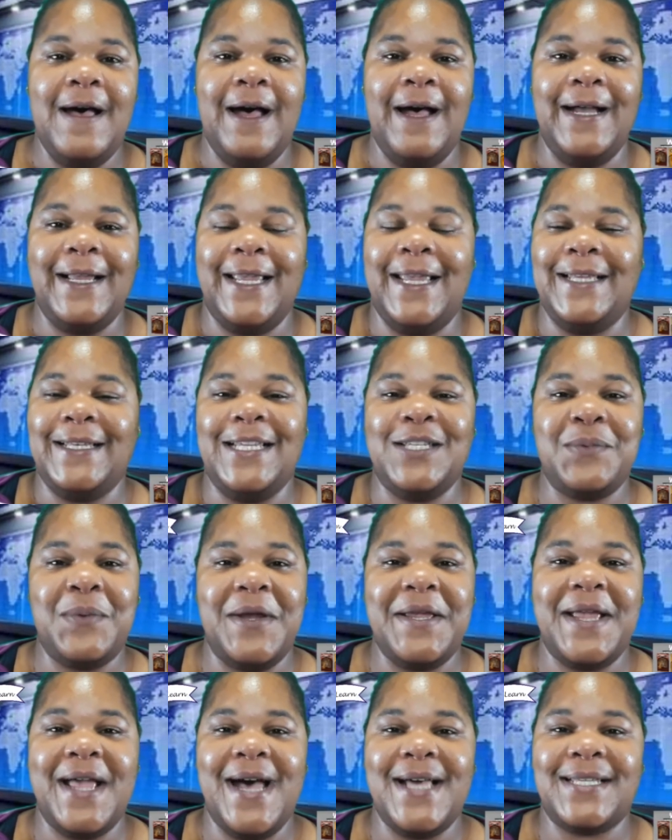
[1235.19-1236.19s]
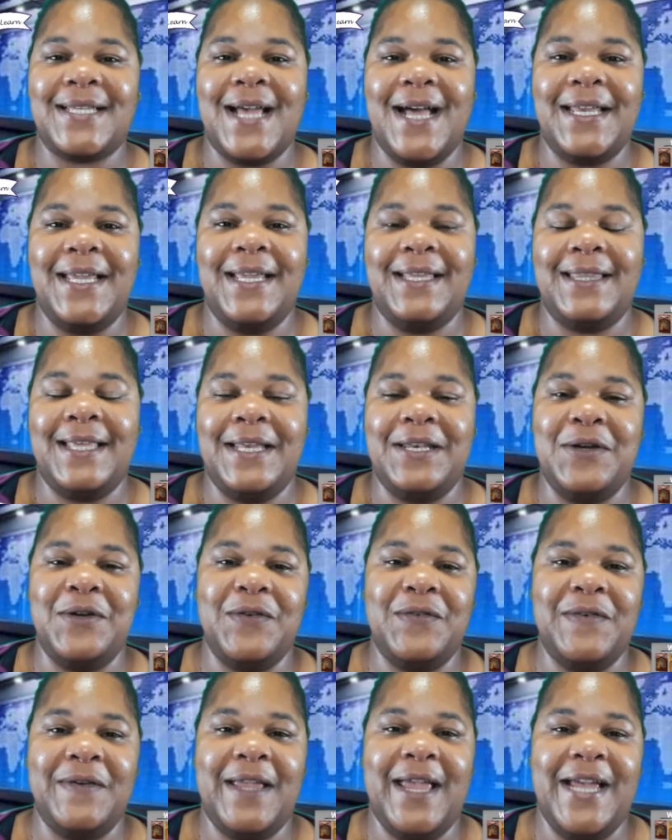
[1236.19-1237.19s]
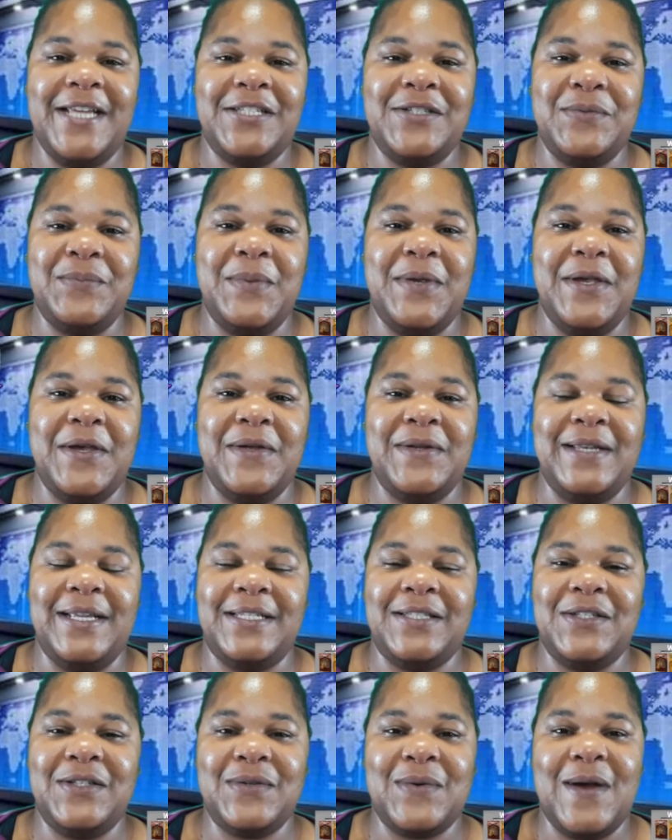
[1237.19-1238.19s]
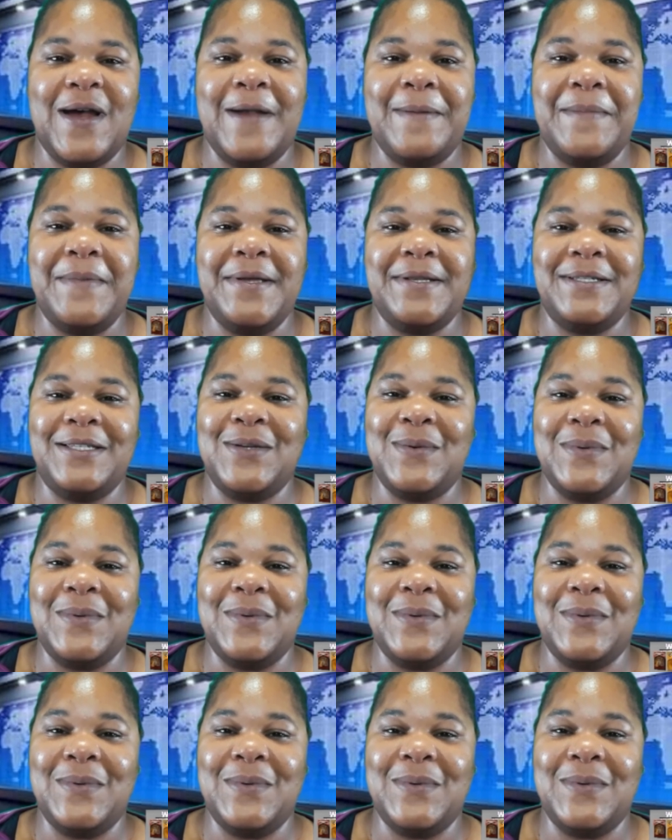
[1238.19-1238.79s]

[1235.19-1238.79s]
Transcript: Again, that's why you guys got to hit that notification bell and that subscribe button.